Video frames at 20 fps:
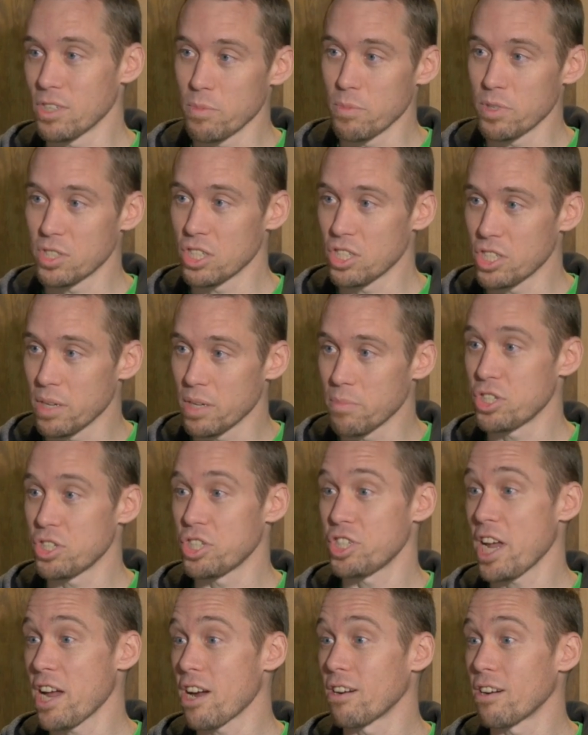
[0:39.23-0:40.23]
humans and chimps
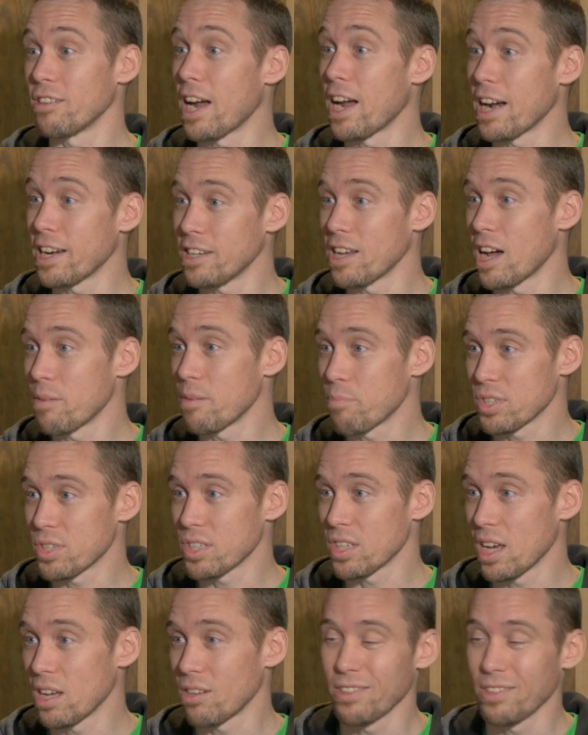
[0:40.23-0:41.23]
share
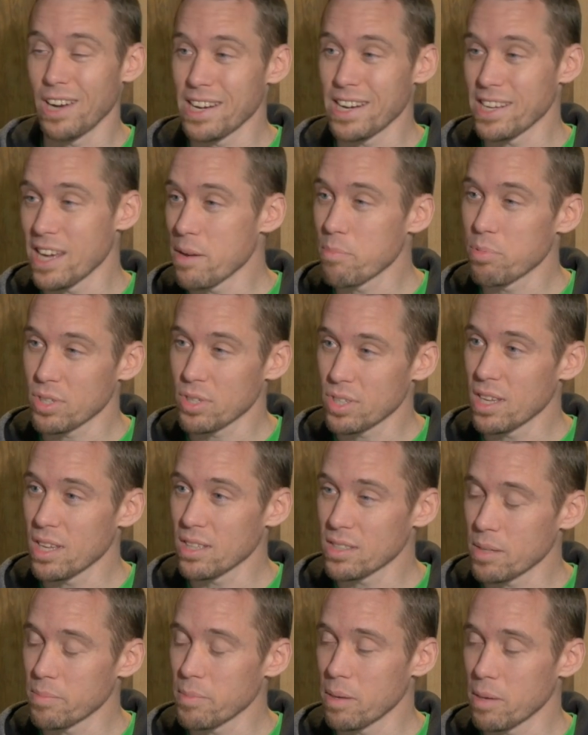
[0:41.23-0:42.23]
99% or
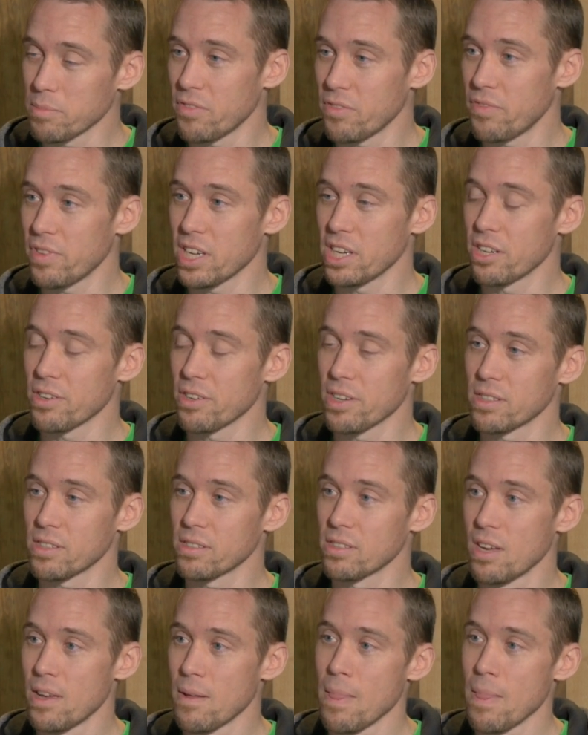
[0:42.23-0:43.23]
98%, sometimes the figure
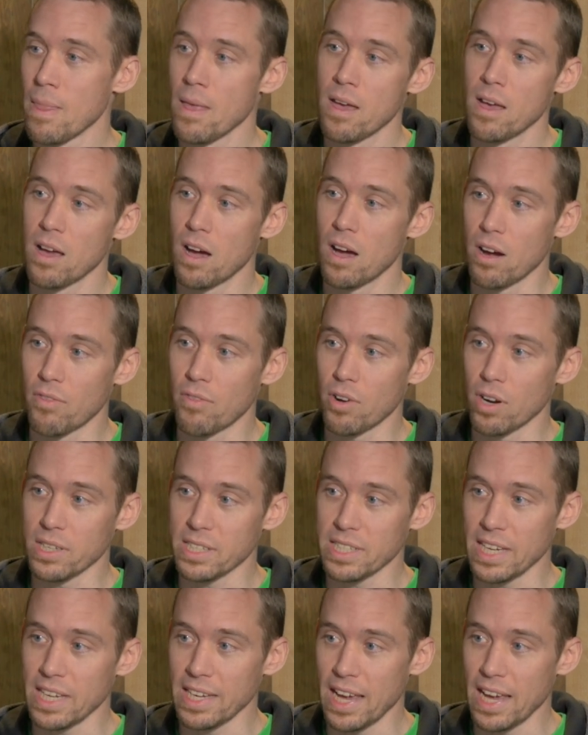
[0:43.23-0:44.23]
is, of our
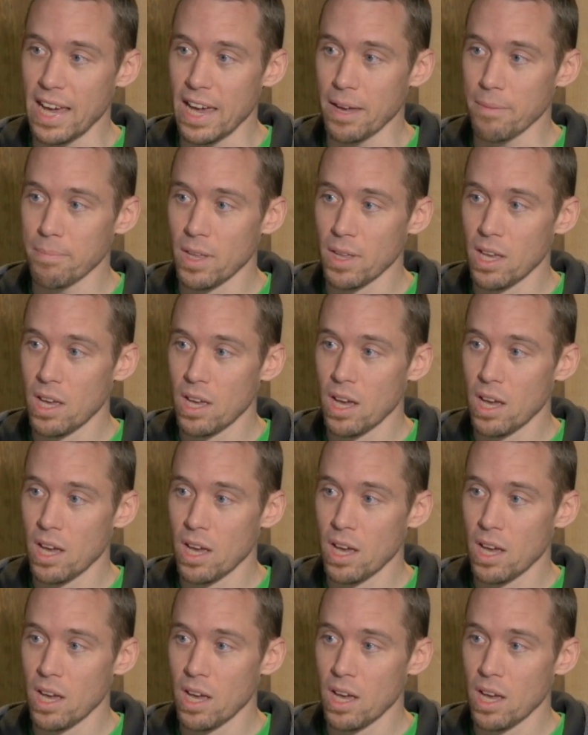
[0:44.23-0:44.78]
DNA.